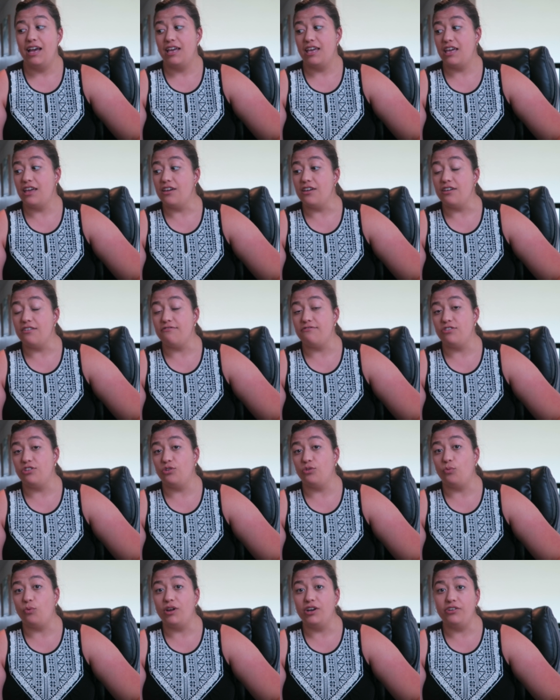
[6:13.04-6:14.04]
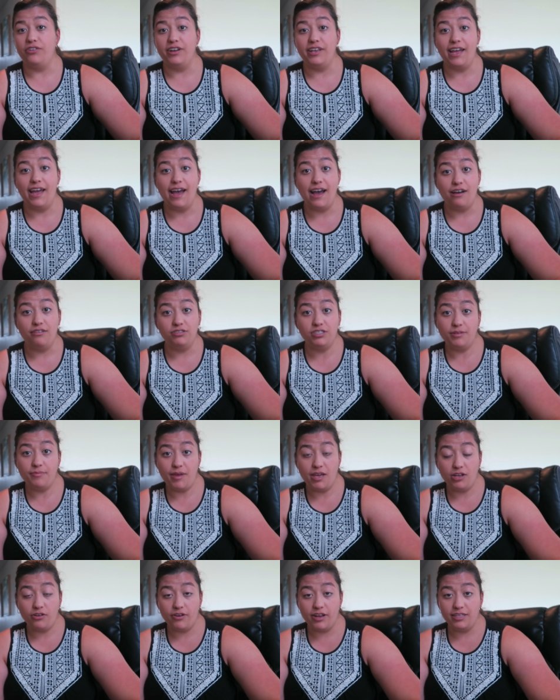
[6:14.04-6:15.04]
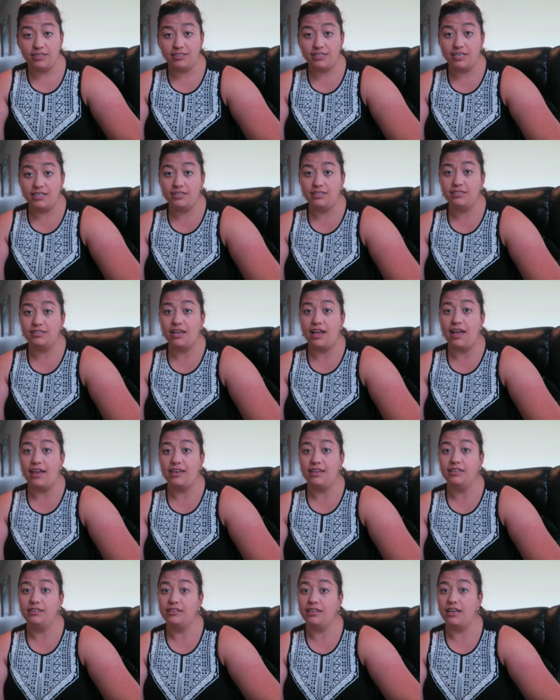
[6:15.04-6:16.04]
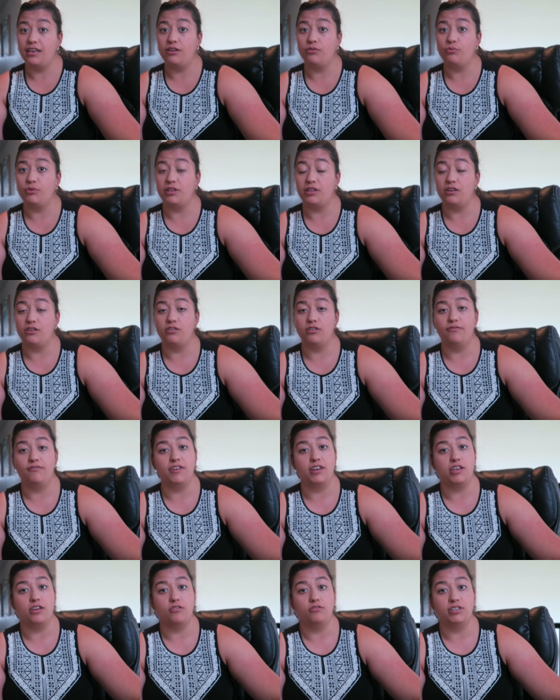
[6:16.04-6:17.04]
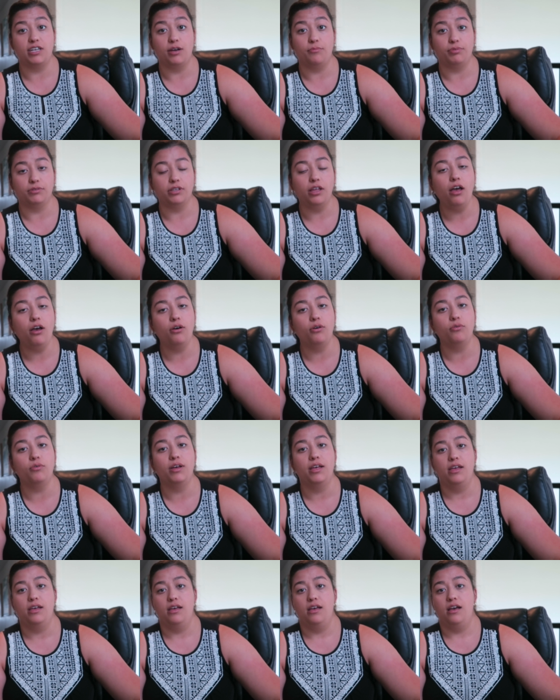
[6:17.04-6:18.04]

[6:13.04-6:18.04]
If you're wondering how to make crate seats, I can link a really good video down below,